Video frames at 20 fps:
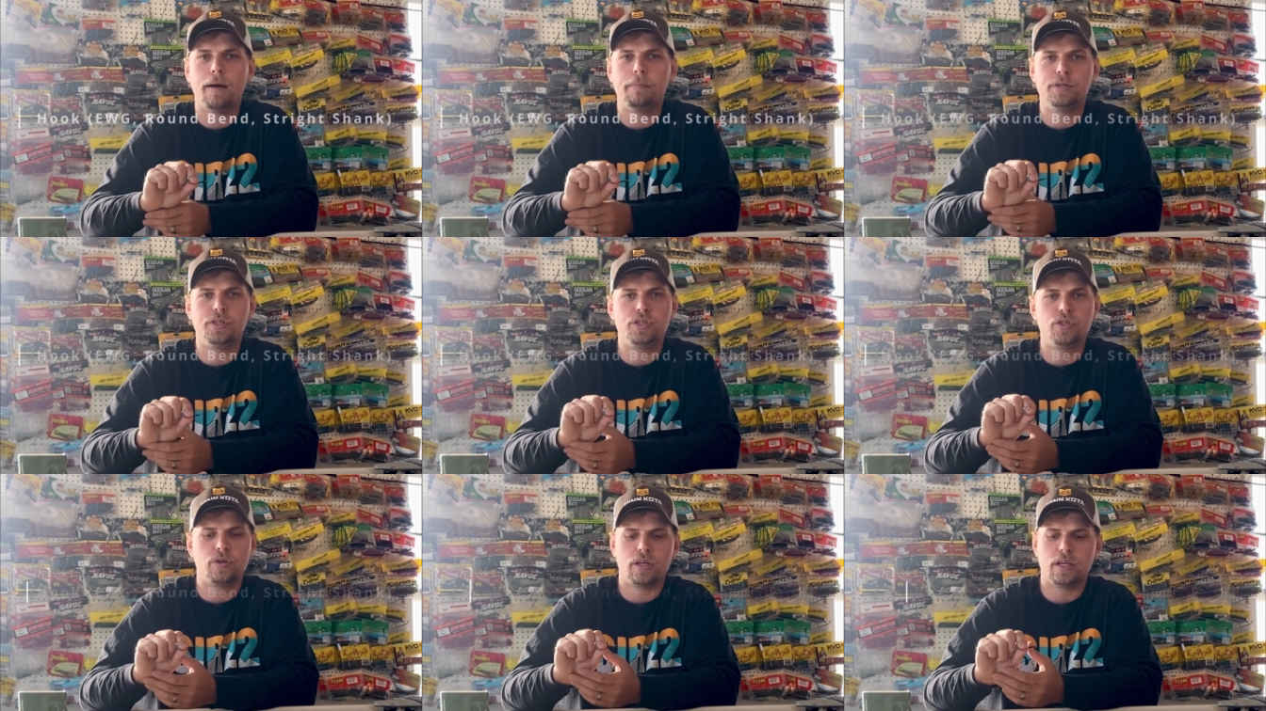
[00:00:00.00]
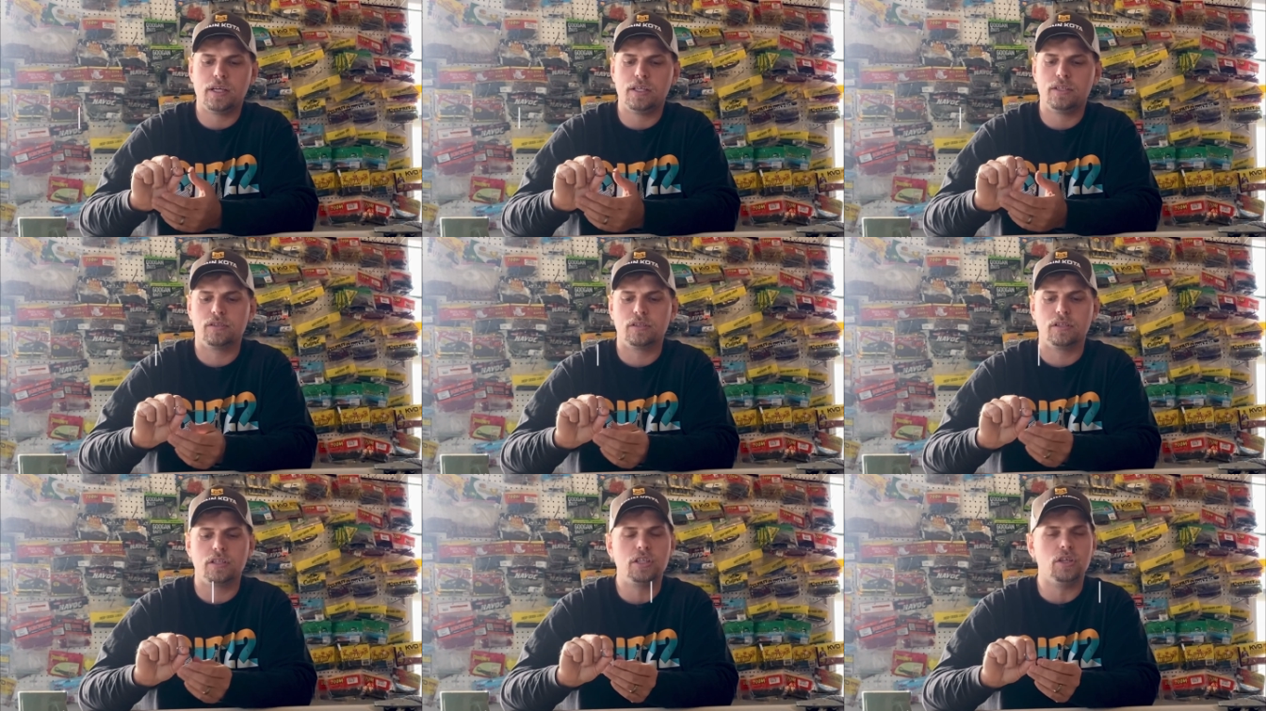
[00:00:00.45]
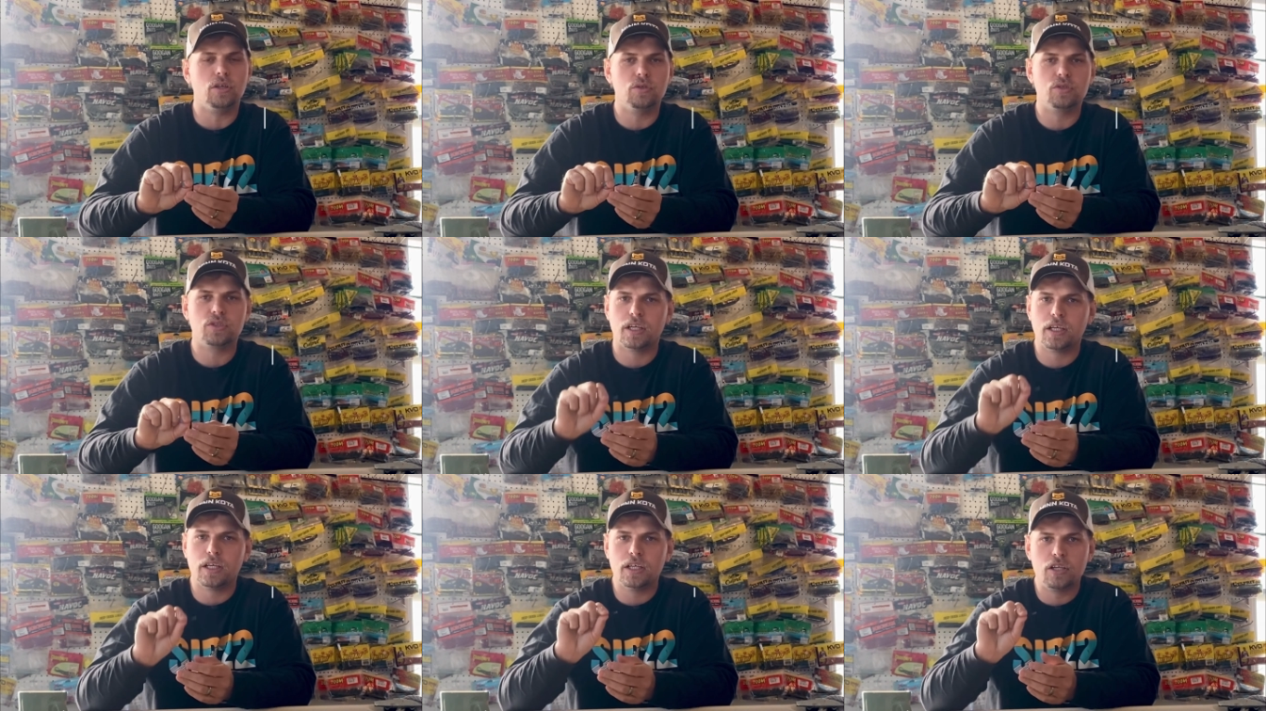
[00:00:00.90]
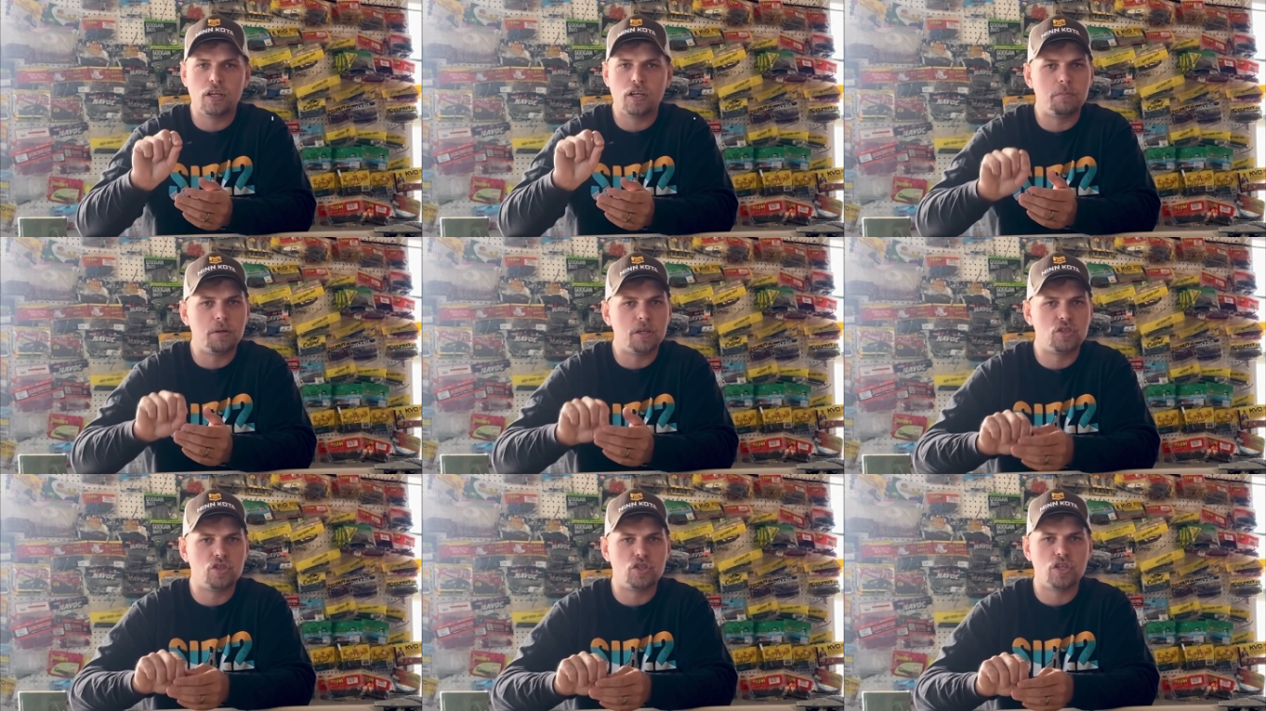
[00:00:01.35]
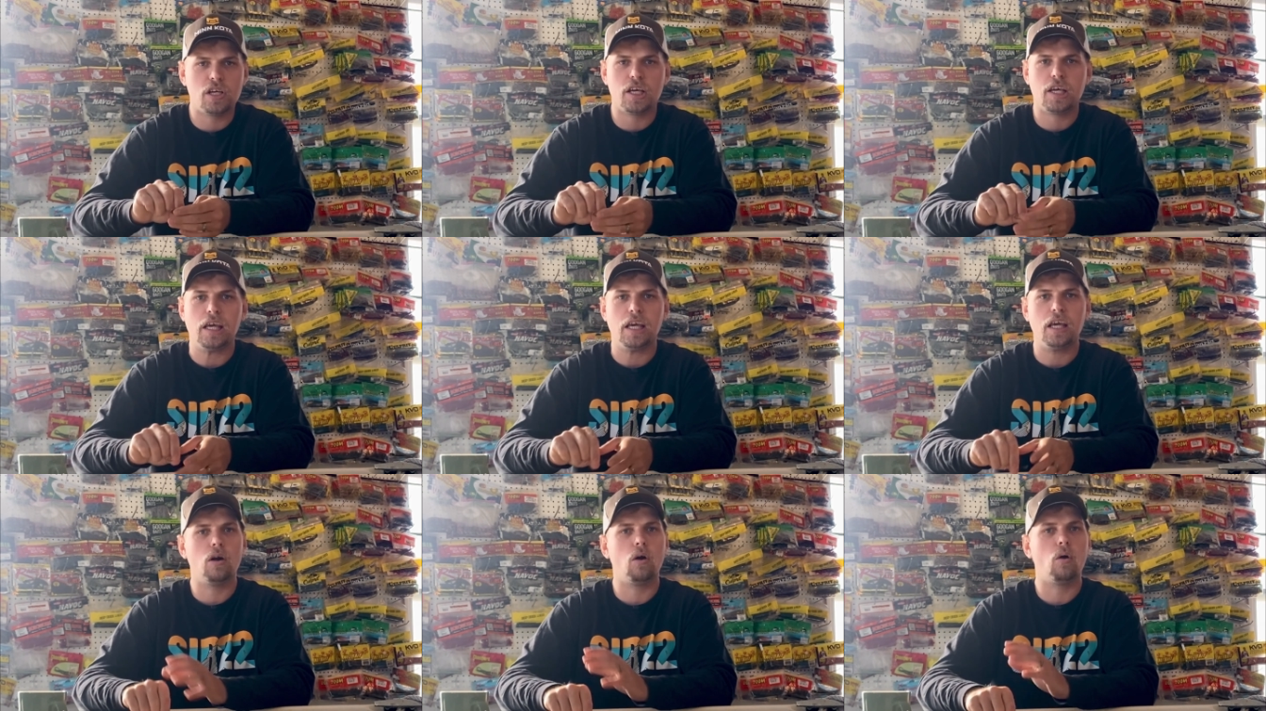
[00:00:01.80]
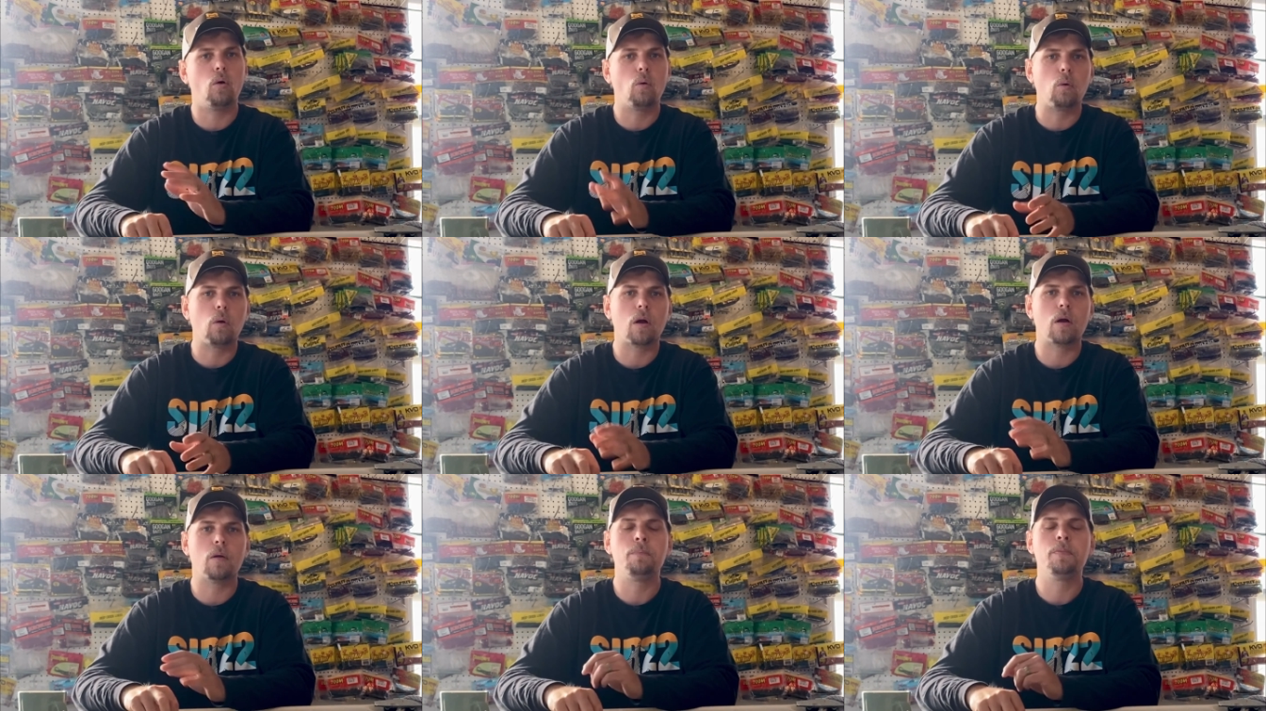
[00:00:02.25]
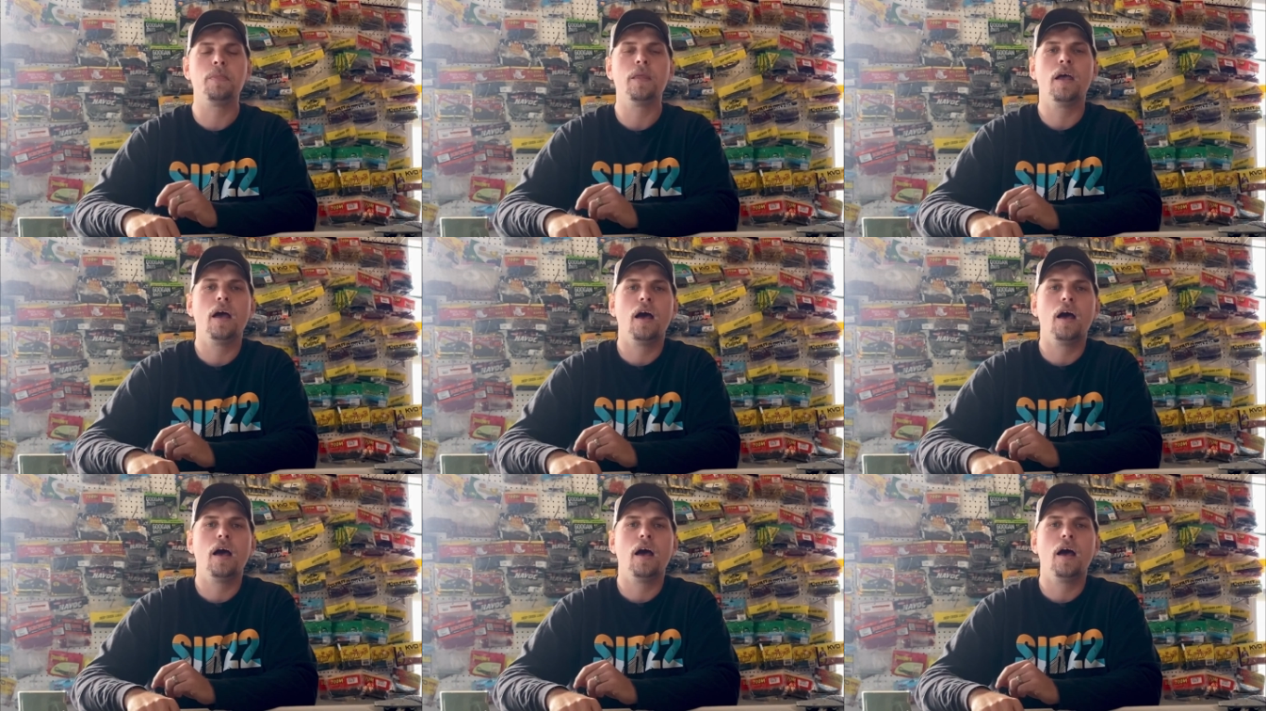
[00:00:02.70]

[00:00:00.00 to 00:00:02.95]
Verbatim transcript: but you could easily use an EWG or